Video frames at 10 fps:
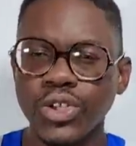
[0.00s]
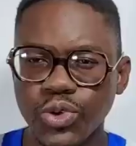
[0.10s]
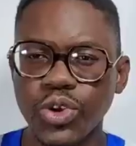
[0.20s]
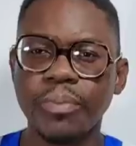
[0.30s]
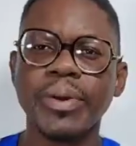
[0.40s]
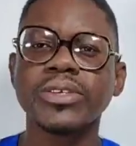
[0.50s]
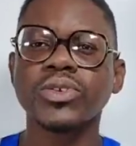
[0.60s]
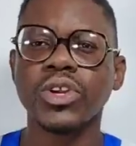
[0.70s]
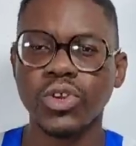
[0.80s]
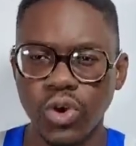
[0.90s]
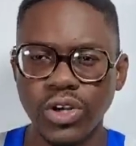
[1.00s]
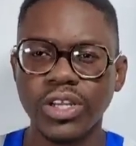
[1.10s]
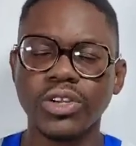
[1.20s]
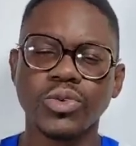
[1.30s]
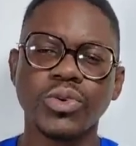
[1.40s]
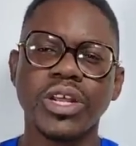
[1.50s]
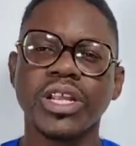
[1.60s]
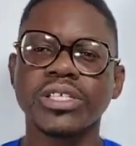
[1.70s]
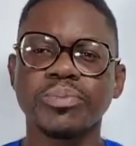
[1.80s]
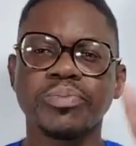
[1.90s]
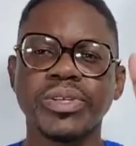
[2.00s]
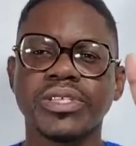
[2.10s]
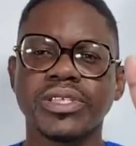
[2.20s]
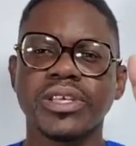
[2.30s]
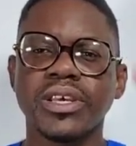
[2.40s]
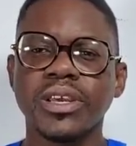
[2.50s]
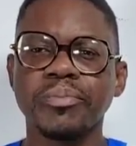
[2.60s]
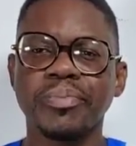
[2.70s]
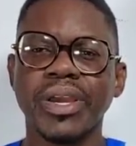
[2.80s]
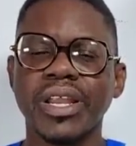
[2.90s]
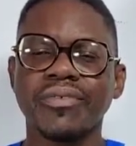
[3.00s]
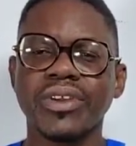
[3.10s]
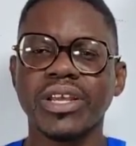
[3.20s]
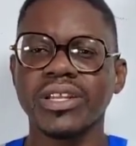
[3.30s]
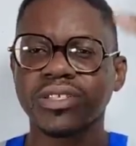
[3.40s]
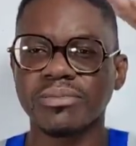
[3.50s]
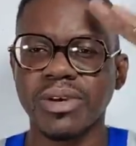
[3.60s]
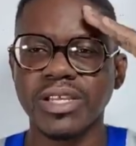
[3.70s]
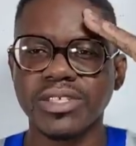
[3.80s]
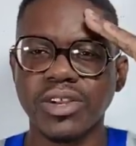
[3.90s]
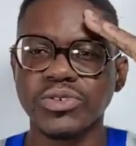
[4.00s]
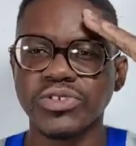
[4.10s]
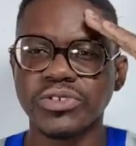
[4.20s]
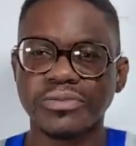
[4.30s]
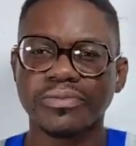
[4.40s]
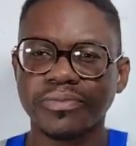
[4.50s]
Do your best so that God can do the rest. Peace in Pan-Africanism. I salute you.